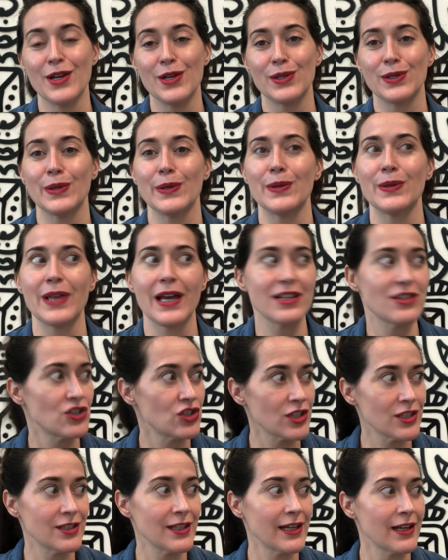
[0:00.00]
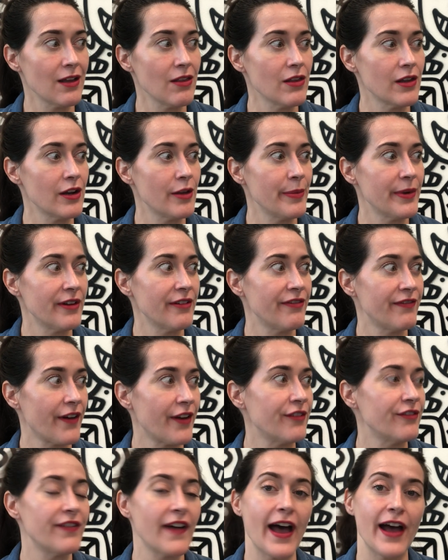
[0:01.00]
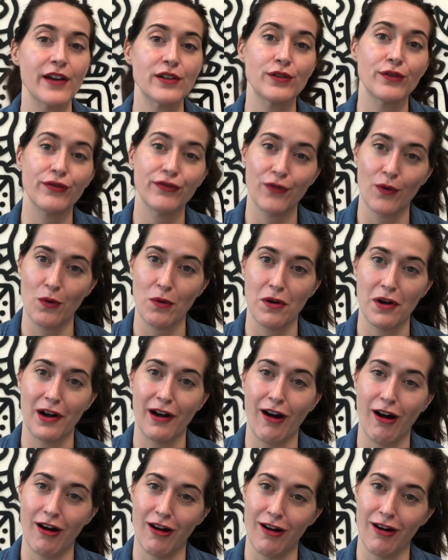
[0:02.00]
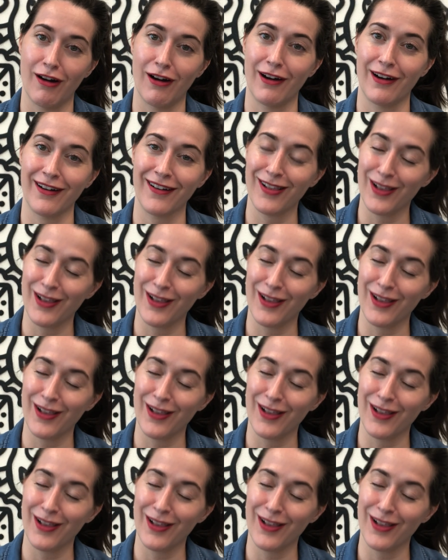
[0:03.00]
So that's just like a little bit of fun fact for our